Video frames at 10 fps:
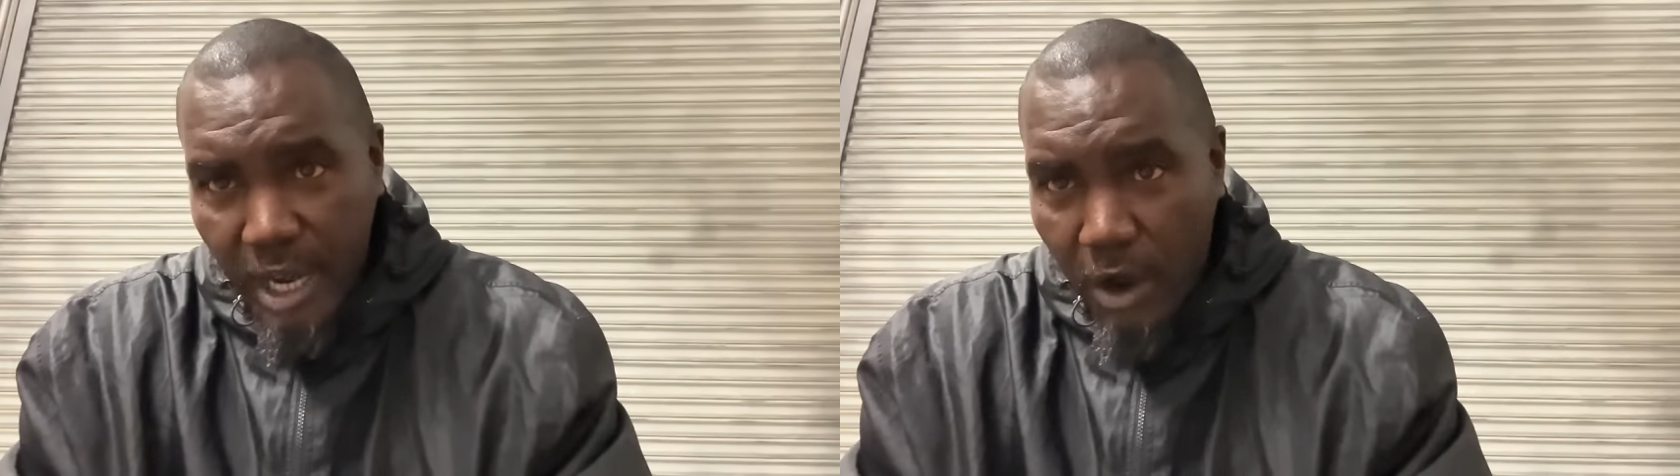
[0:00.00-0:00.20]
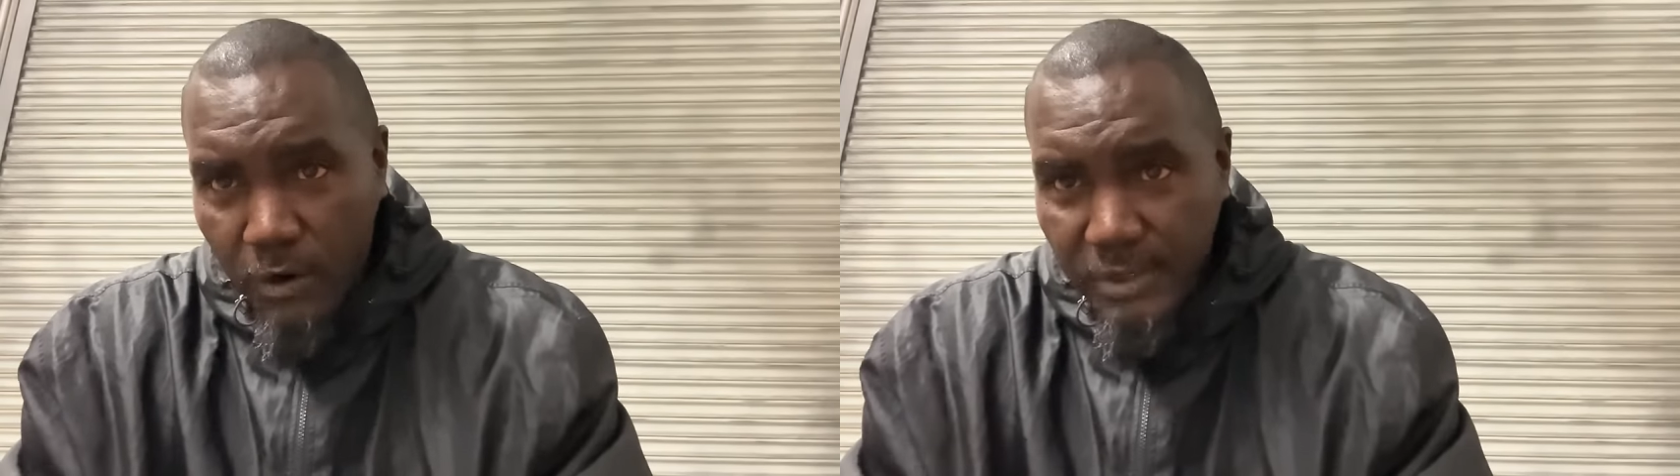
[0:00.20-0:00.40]

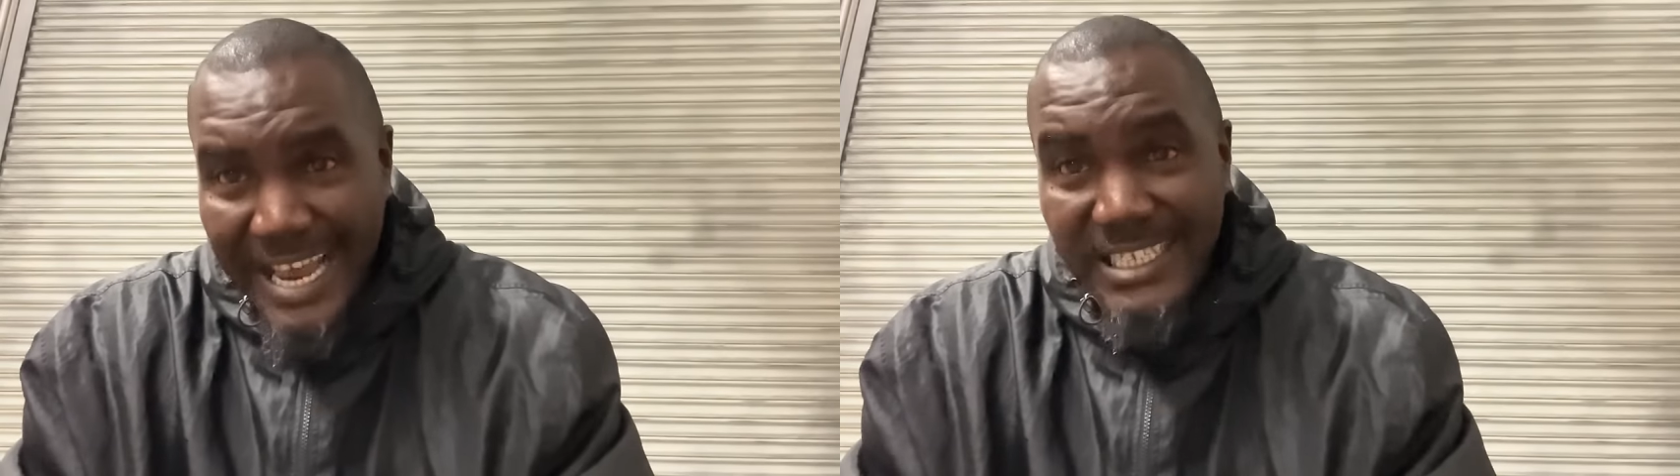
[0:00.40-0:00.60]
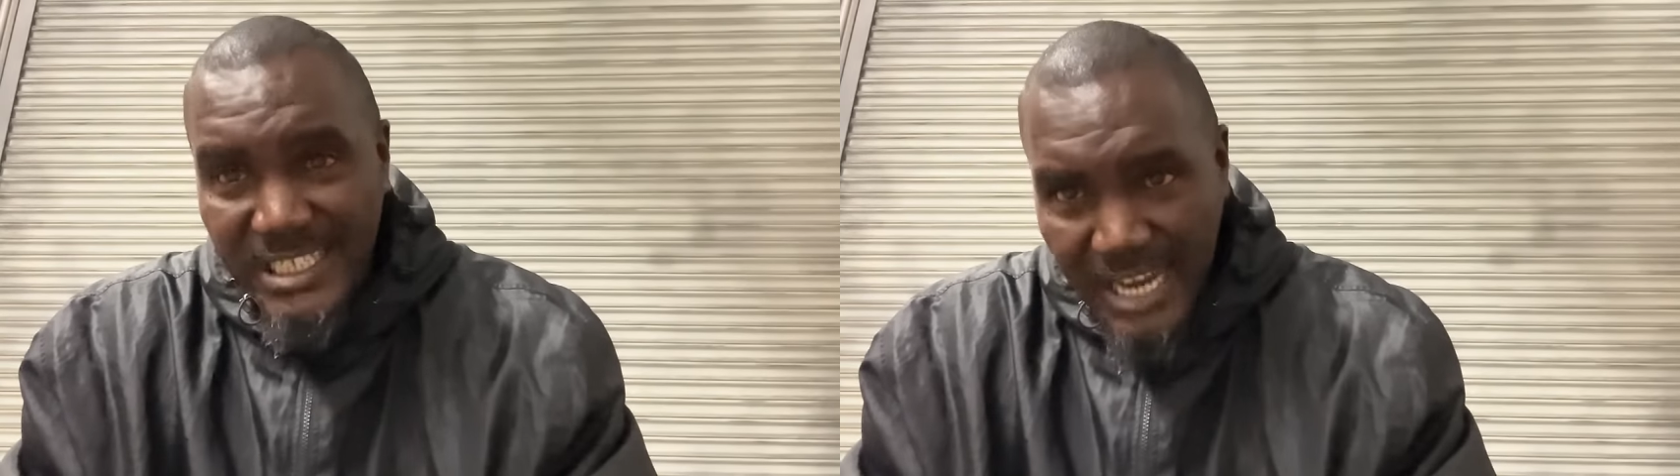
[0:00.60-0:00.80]
on
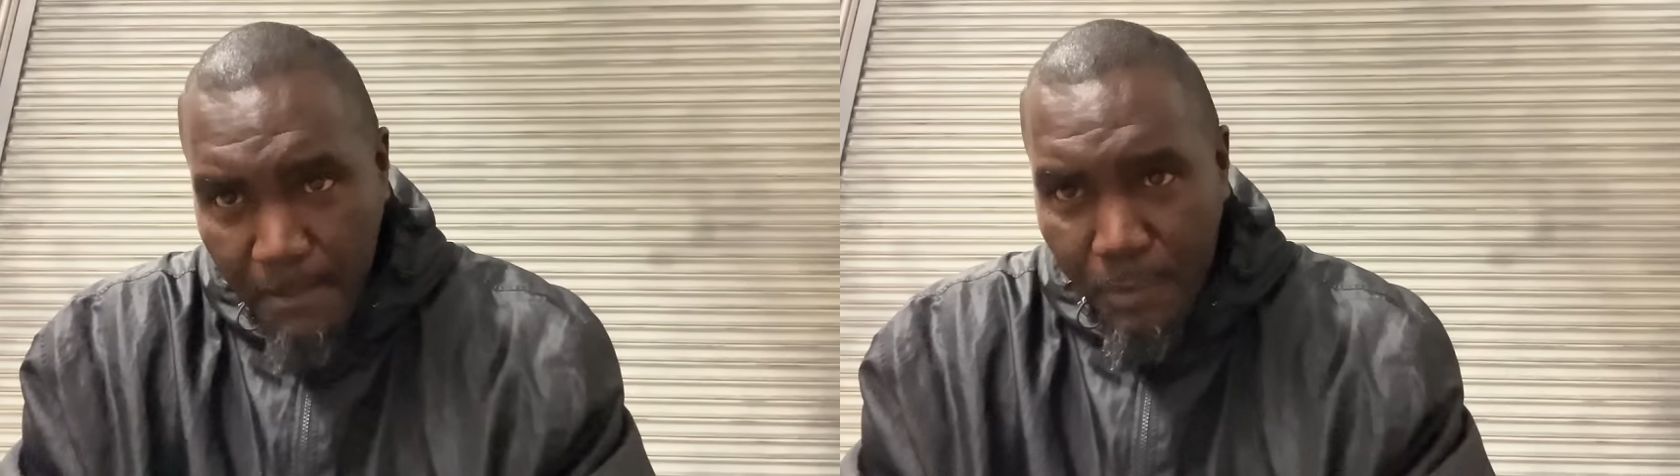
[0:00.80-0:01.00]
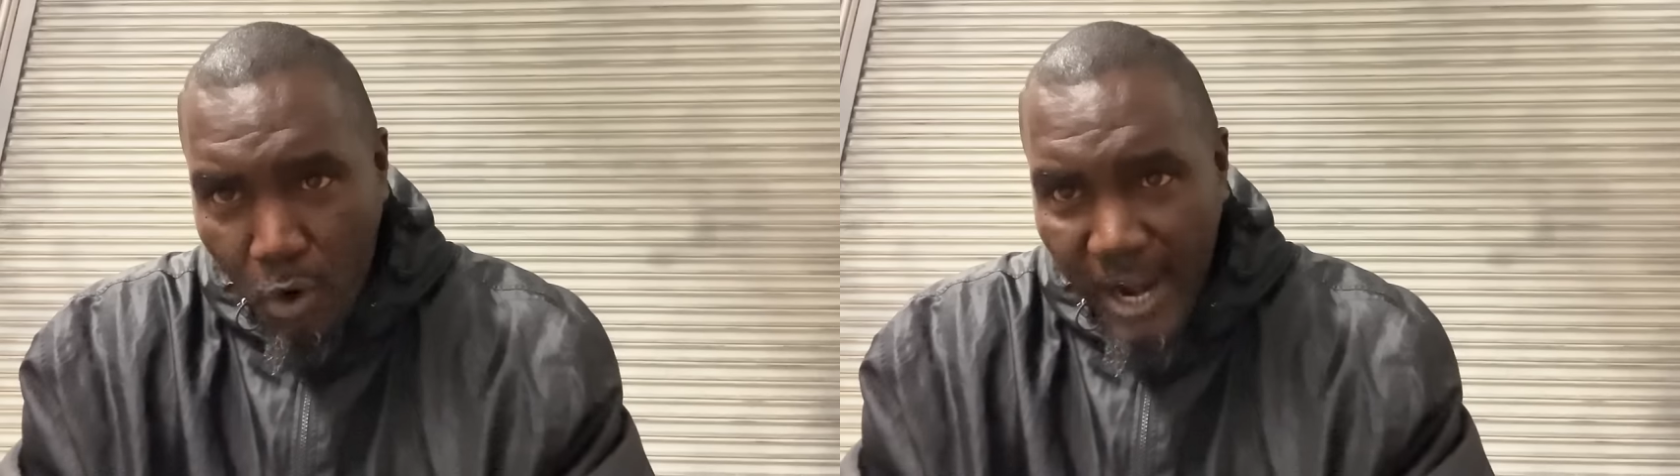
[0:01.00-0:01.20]
at some
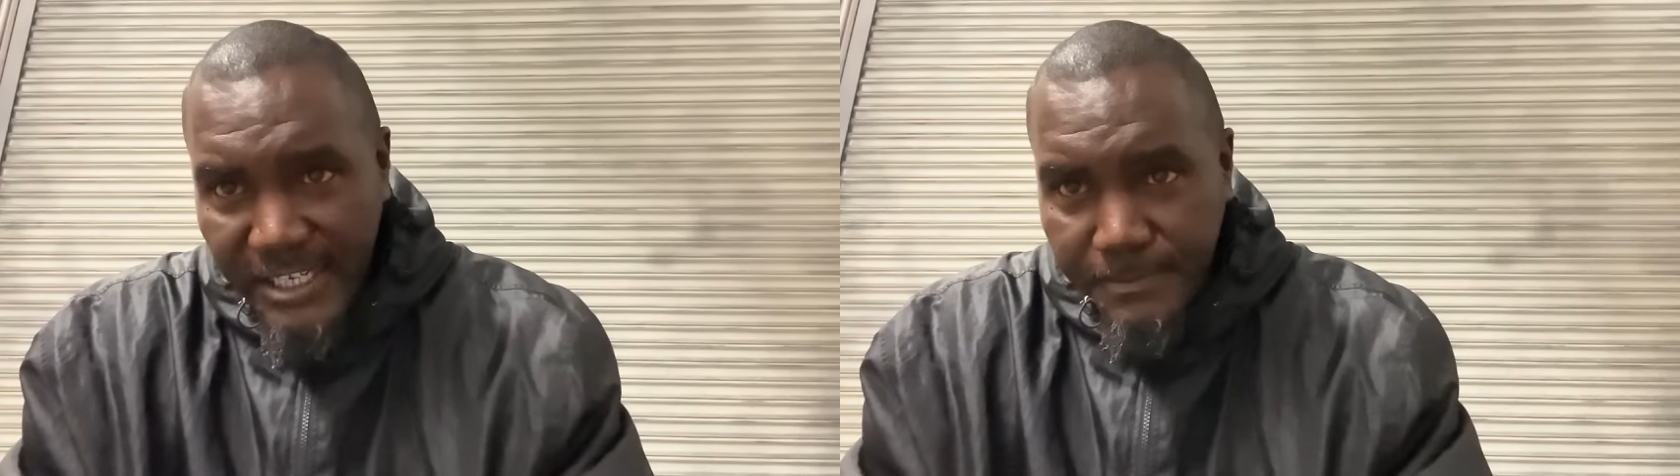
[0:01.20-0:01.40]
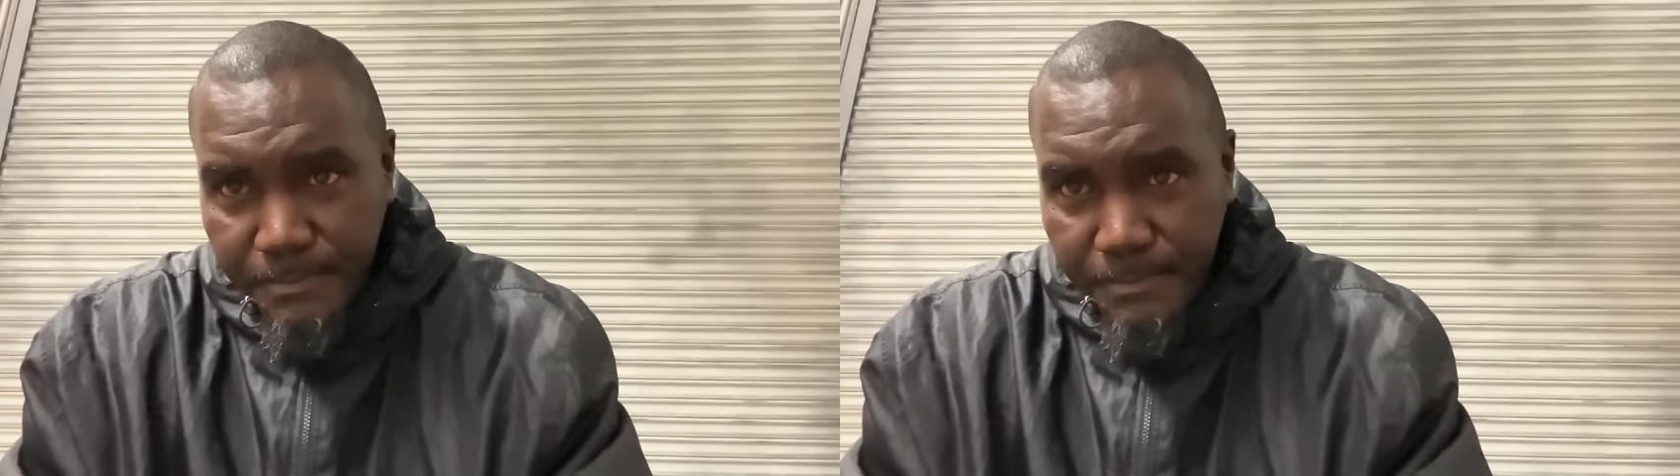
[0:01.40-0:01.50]
point.